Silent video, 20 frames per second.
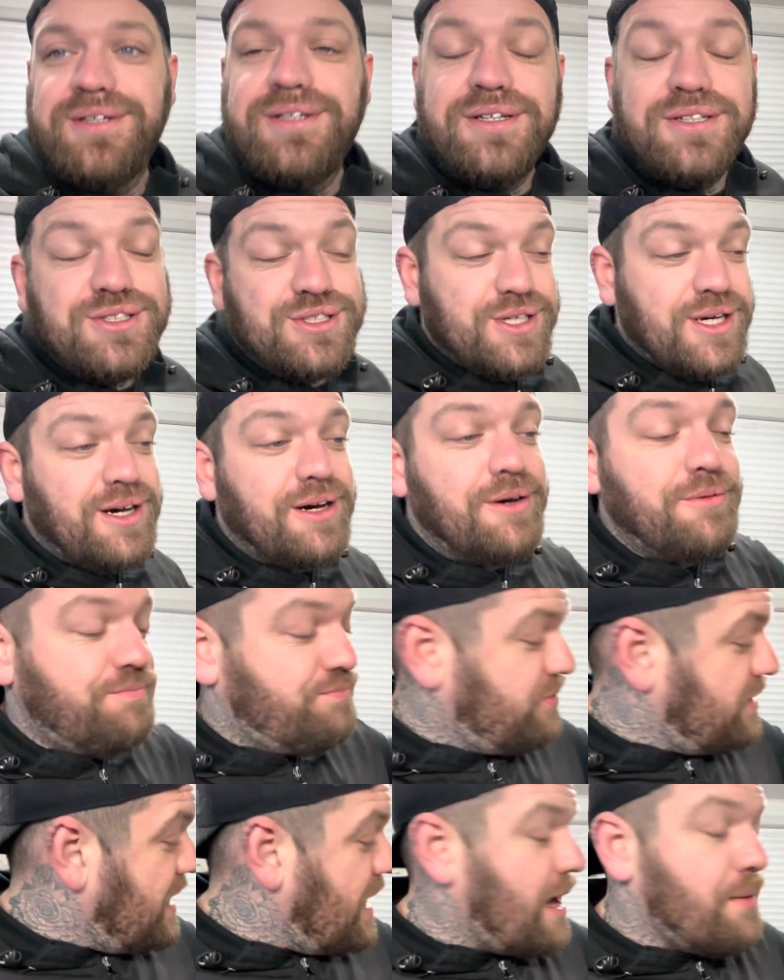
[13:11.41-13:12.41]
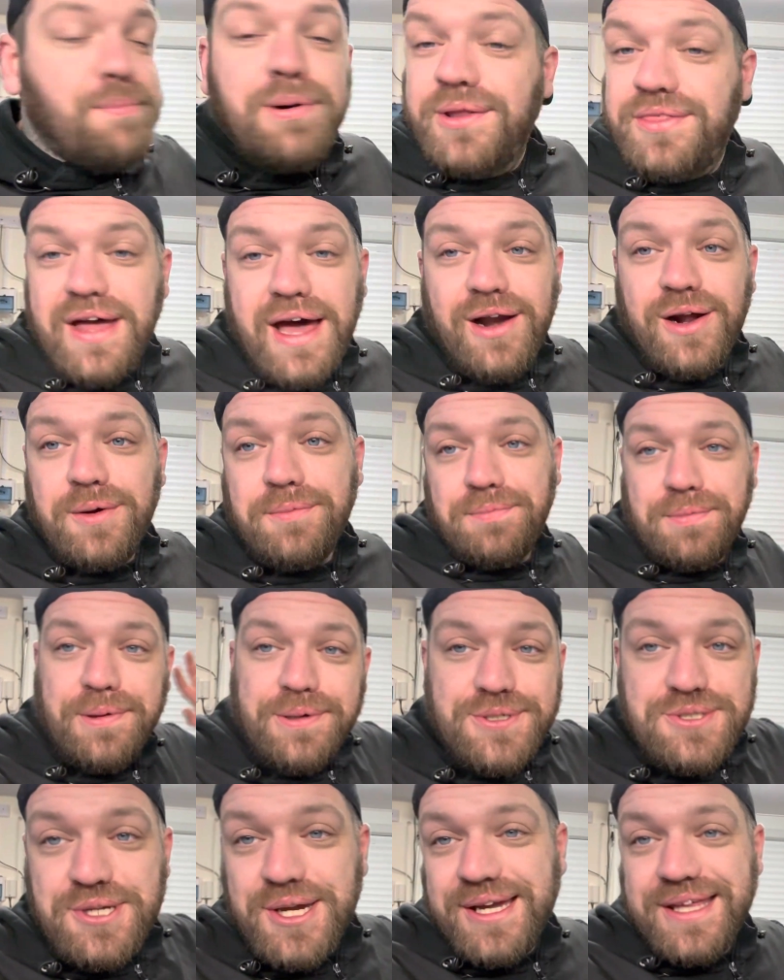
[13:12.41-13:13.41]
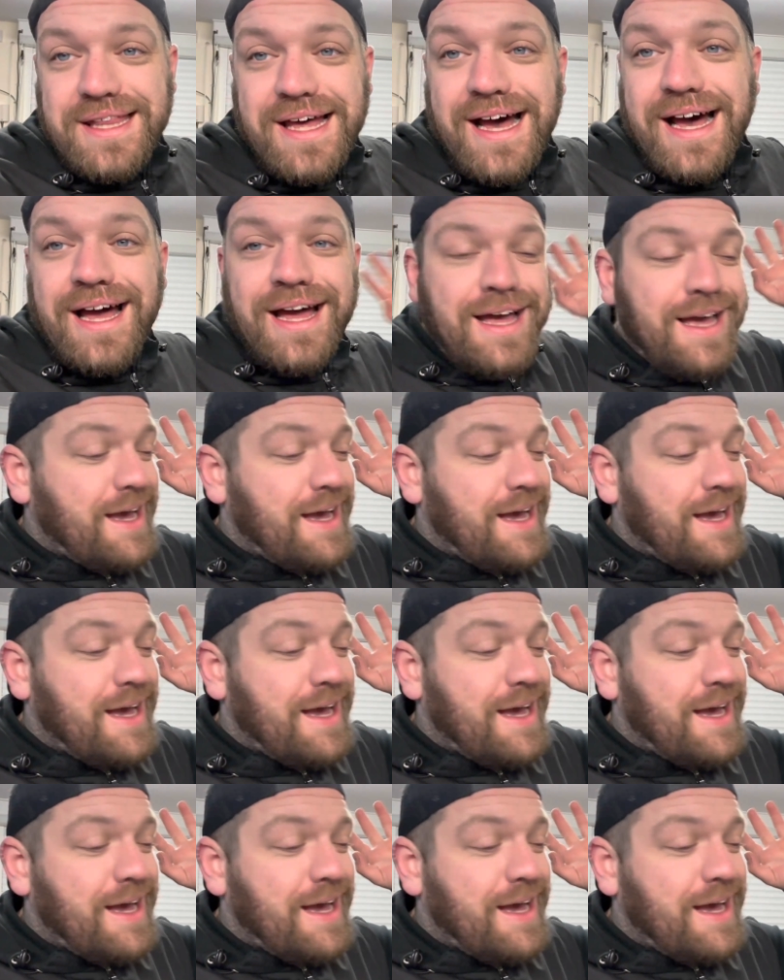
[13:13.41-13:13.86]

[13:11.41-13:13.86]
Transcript: So I'll put that up, show you that,